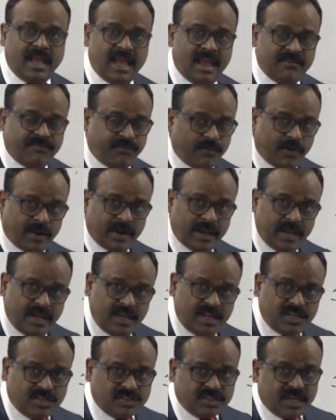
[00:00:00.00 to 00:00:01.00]
for
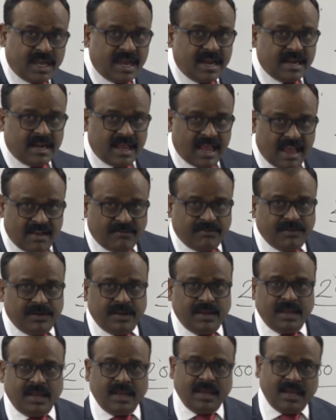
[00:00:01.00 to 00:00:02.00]
each and
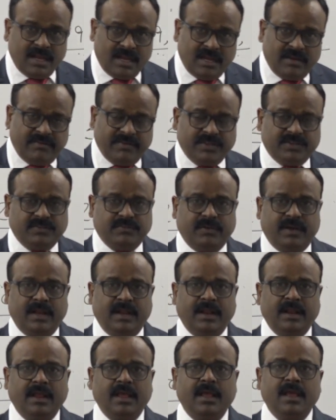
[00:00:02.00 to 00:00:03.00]
every individual
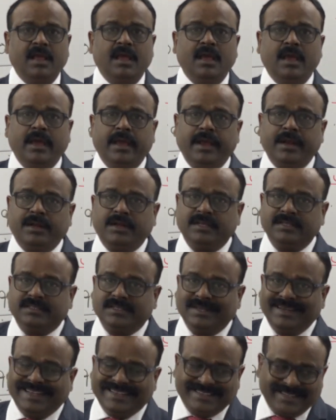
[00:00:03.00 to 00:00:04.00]
it is
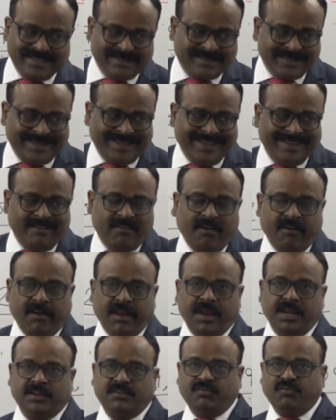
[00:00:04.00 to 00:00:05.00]
necessary or
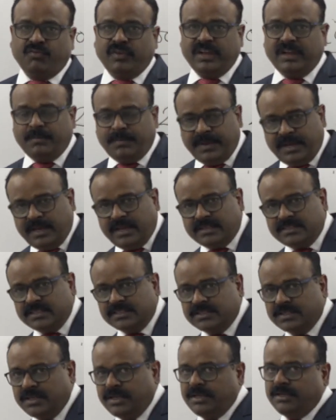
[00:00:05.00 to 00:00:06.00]
it will be
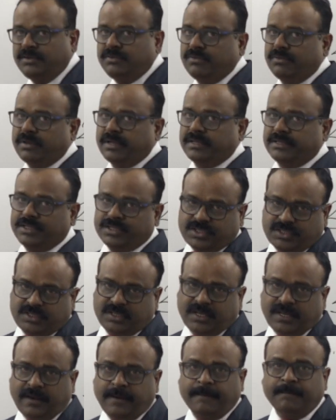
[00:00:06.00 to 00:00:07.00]
necessary to
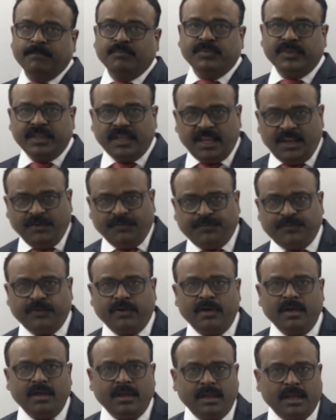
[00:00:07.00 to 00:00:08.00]
register if
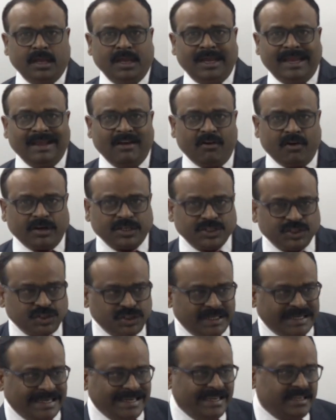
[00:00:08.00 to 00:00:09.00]
he or
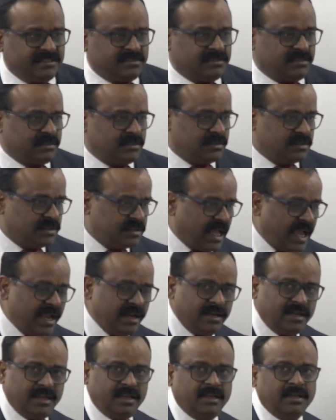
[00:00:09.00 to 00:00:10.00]
she is
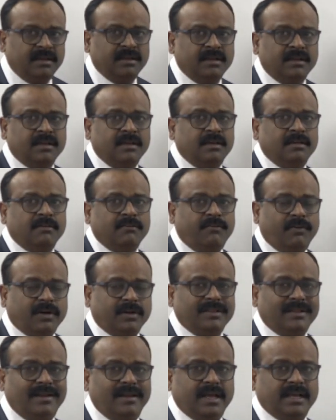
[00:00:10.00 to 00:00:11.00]
residing for
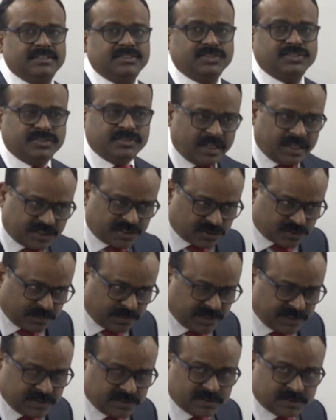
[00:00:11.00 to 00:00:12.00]
the last 6
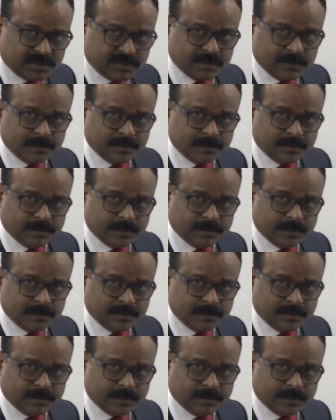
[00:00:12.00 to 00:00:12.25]
months